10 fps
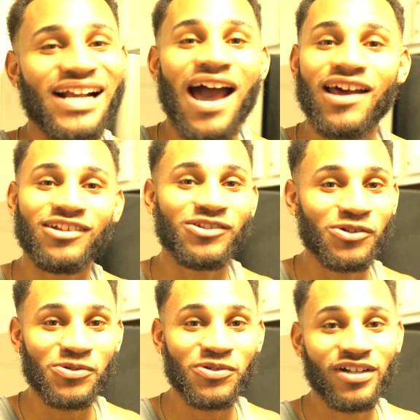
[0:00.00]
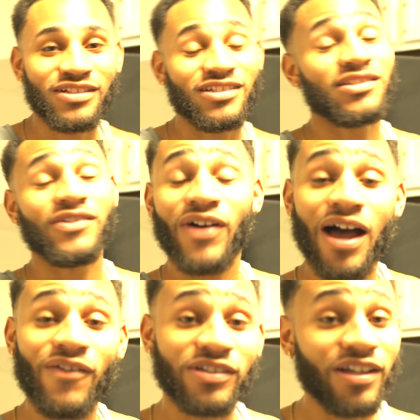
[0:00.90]
gotta do to
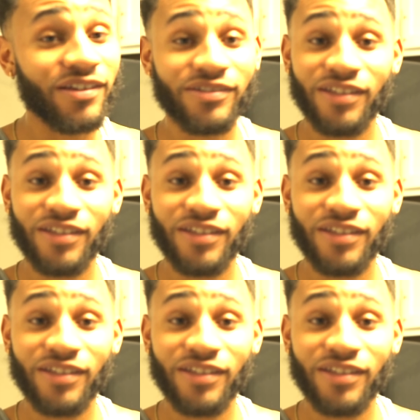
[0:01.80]
survive another